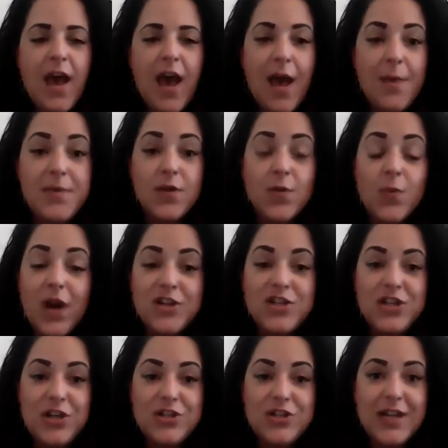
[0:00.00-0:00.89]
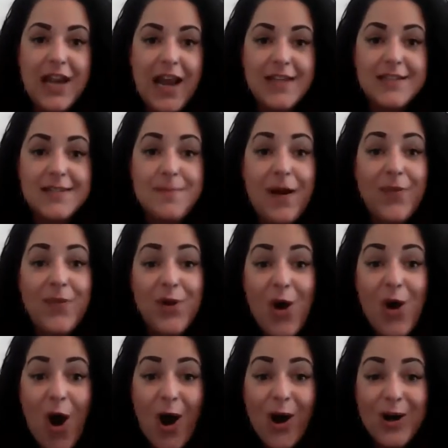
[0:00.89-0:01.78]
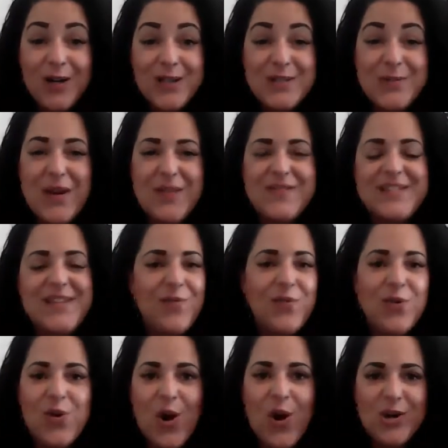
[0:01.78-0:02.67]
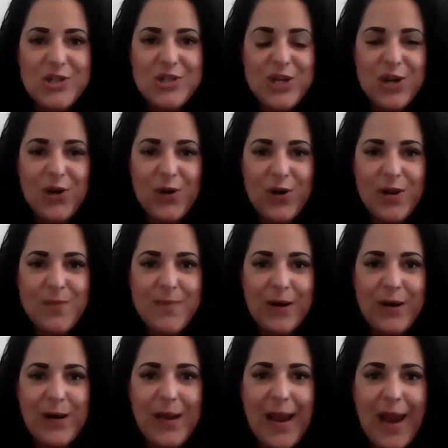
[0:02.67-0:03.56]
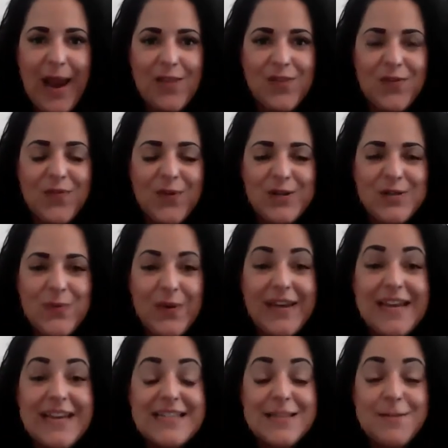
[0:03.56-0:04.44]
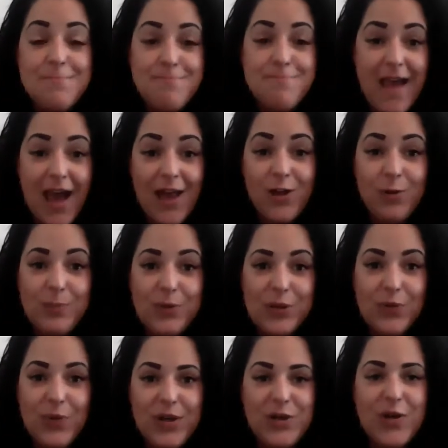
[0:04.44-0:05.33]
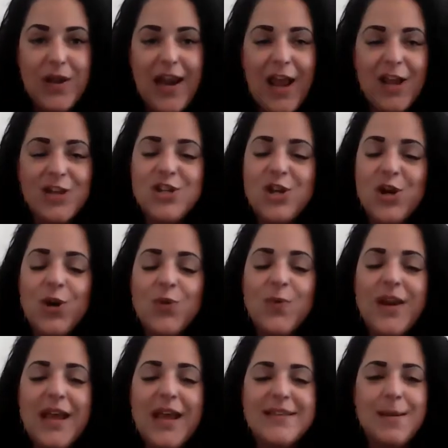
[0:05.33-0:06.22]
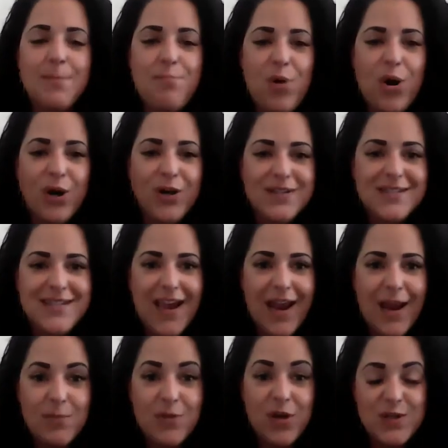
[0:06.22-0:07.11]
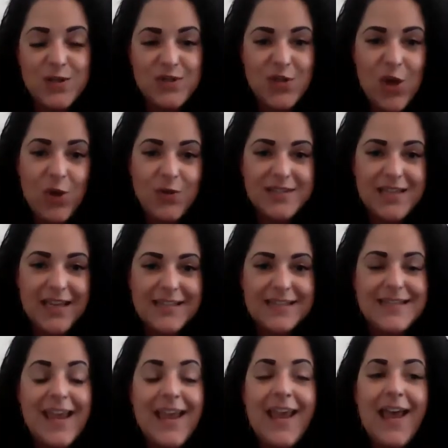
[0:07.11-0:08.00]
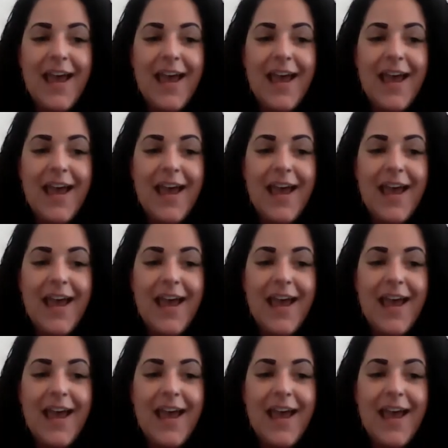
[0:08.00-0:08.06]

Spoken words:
The other question you usually get asked about the cars. So we have several cars you can earn in Mary Kay. The first one is a Malibu, and you can actually earn one as a part-time consultant.